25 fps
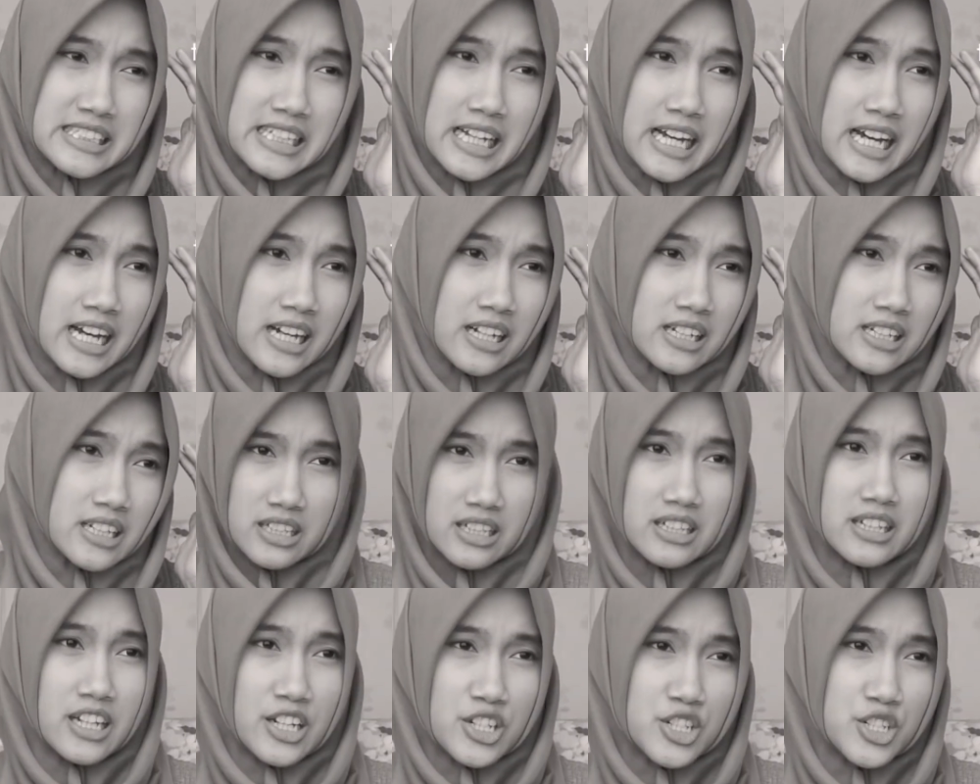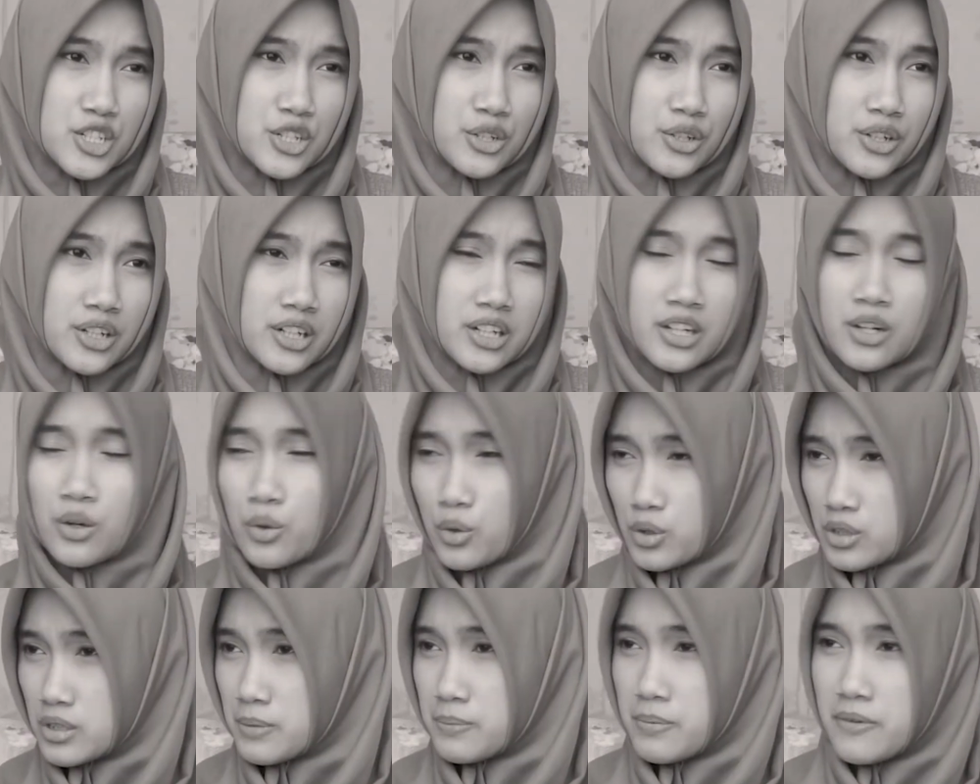that the lecturer
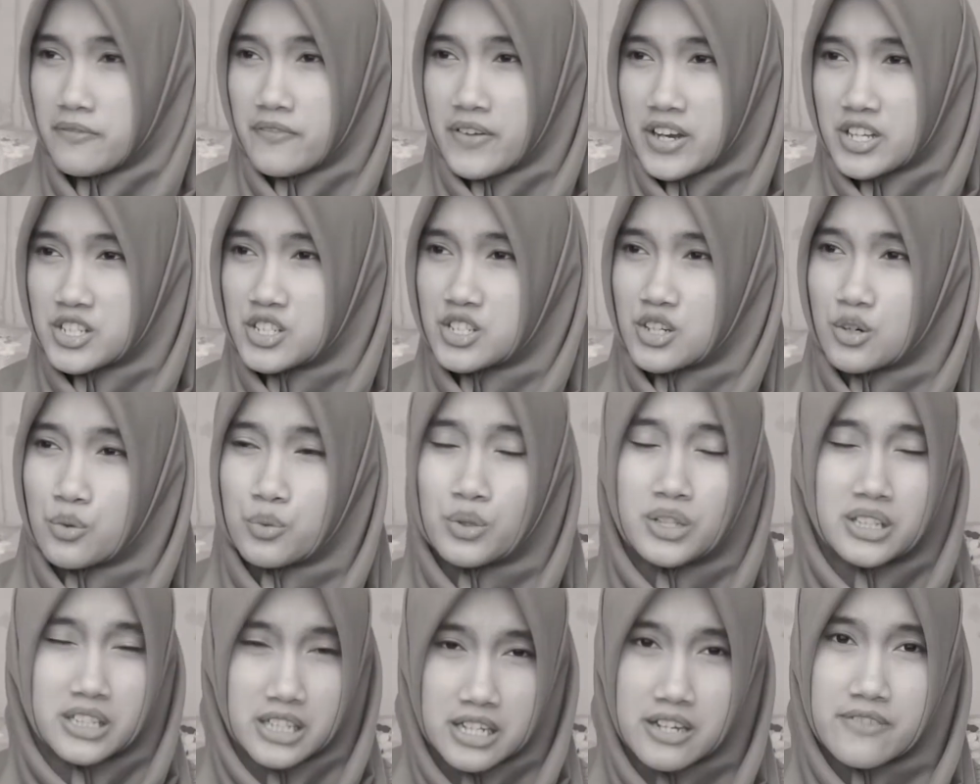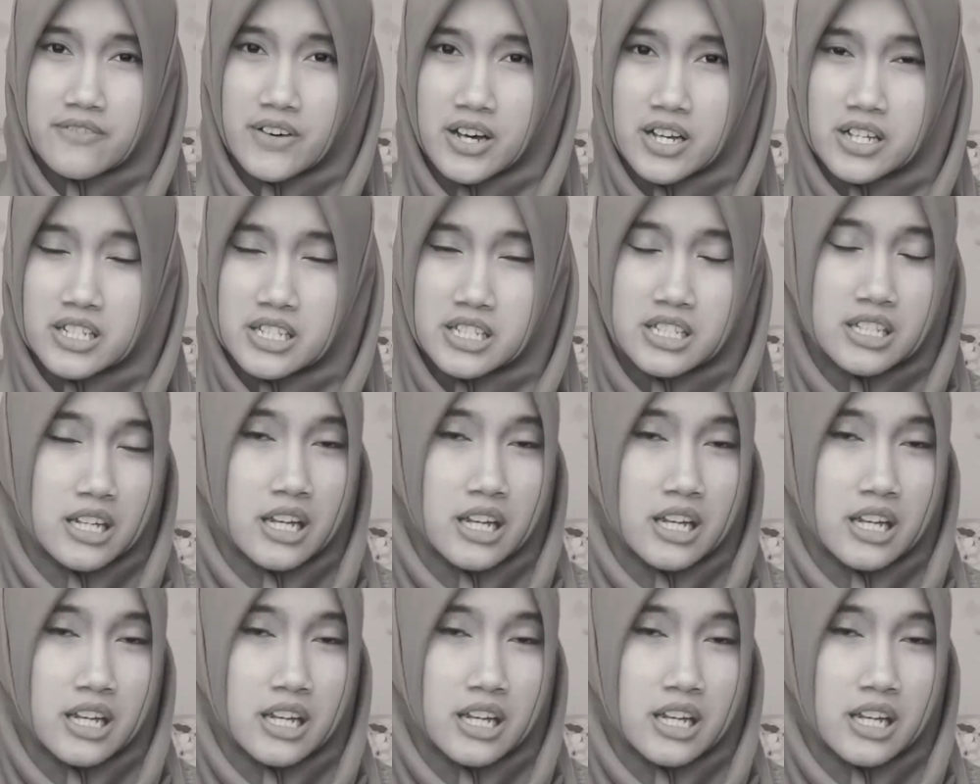or the professor will give us.